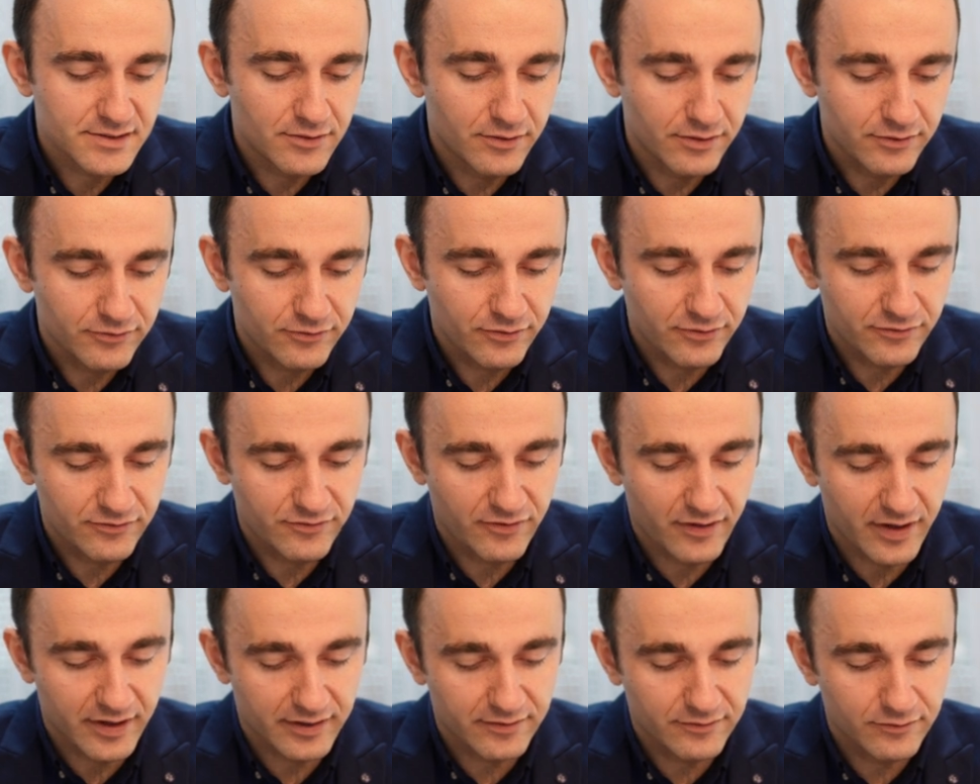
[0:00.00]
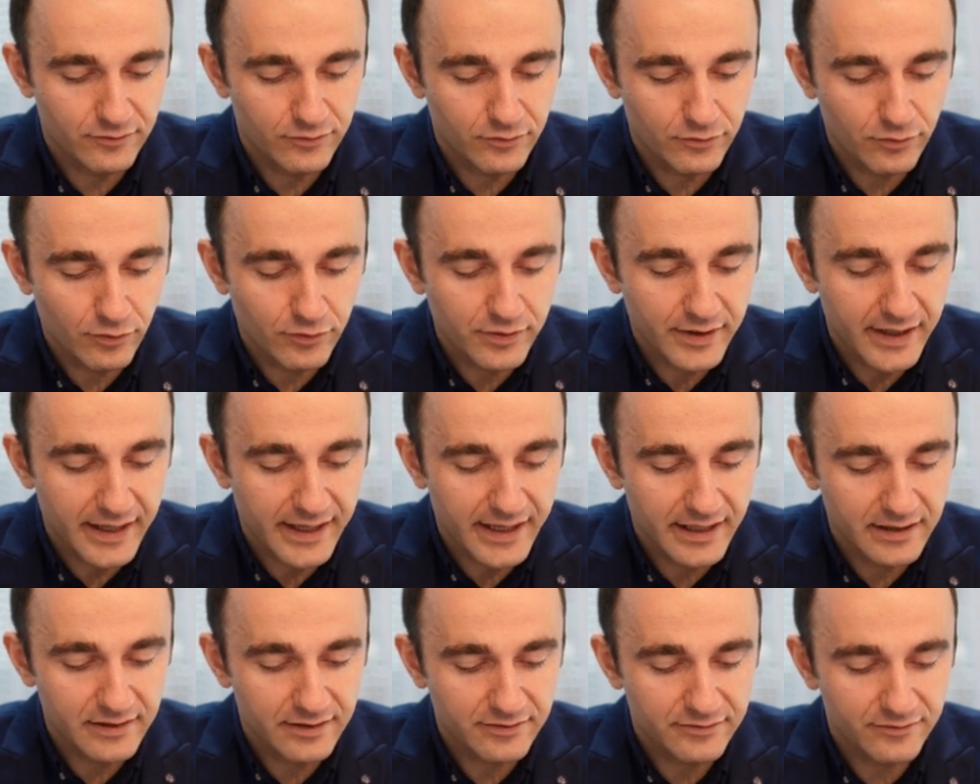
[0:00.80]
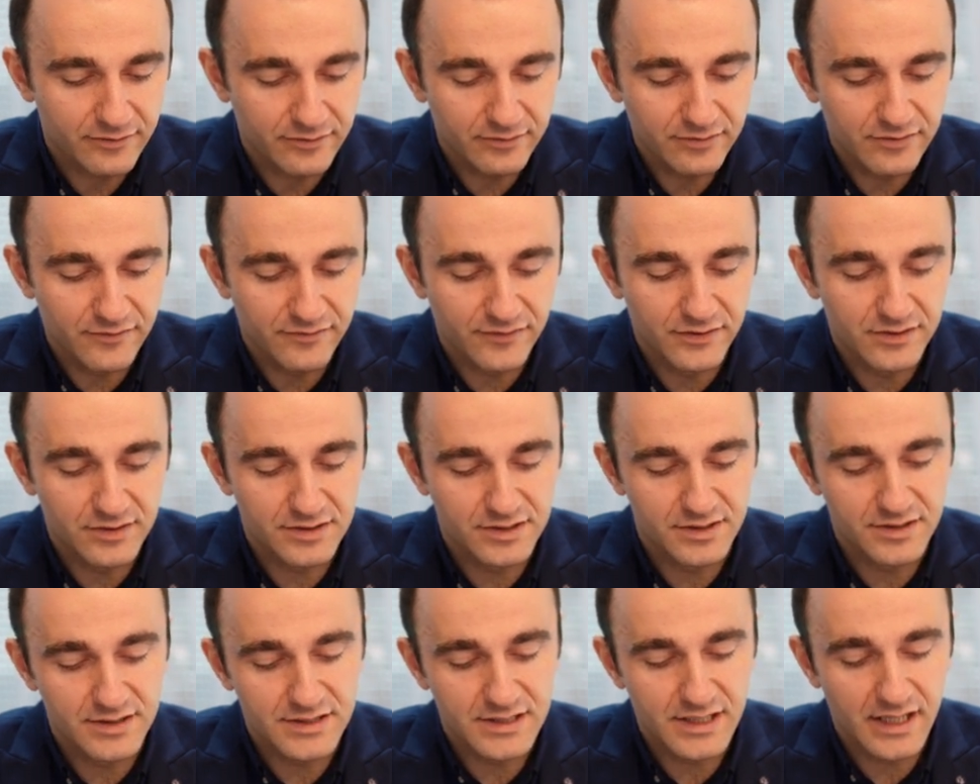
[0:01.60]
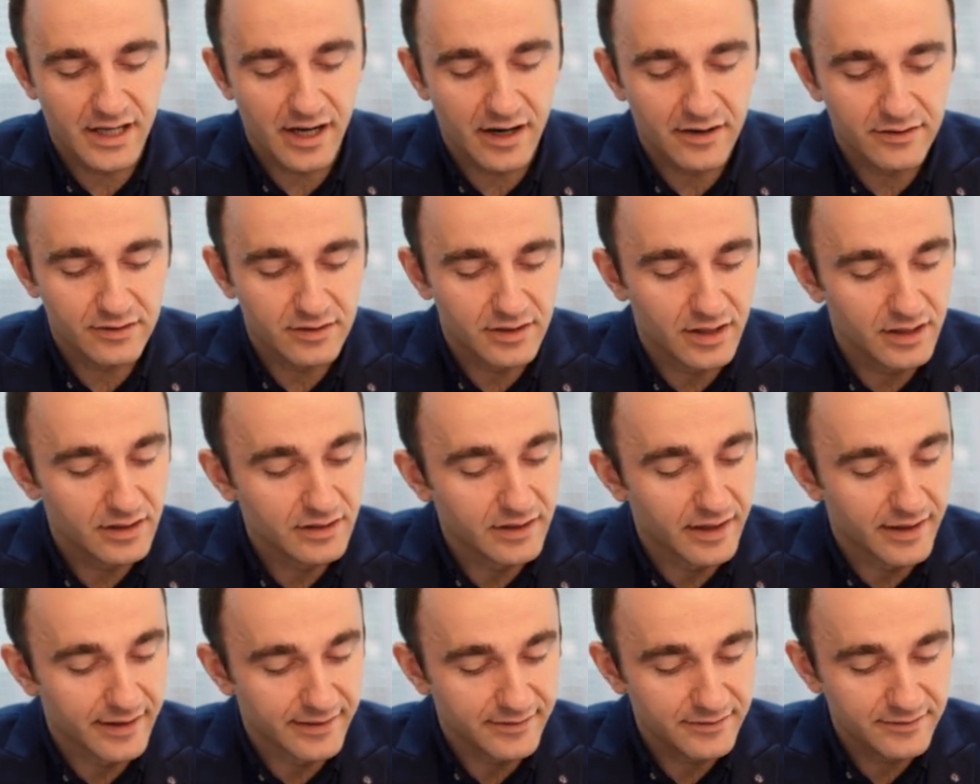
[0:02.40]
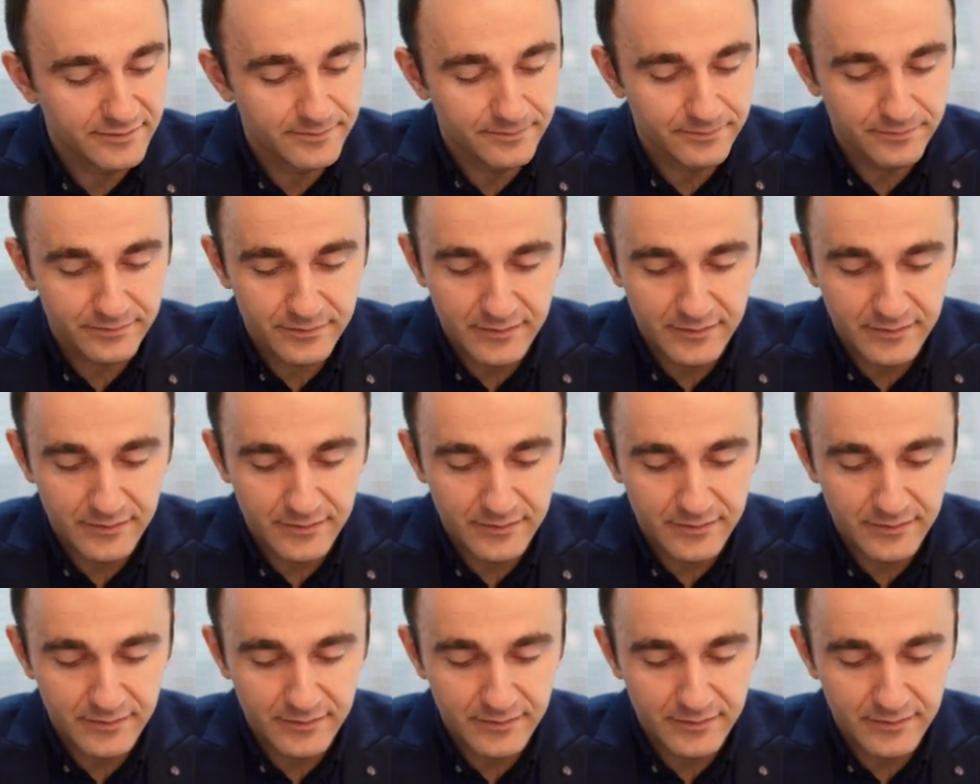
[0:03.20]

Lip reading: going to attract to the electron deficiency aryl halide,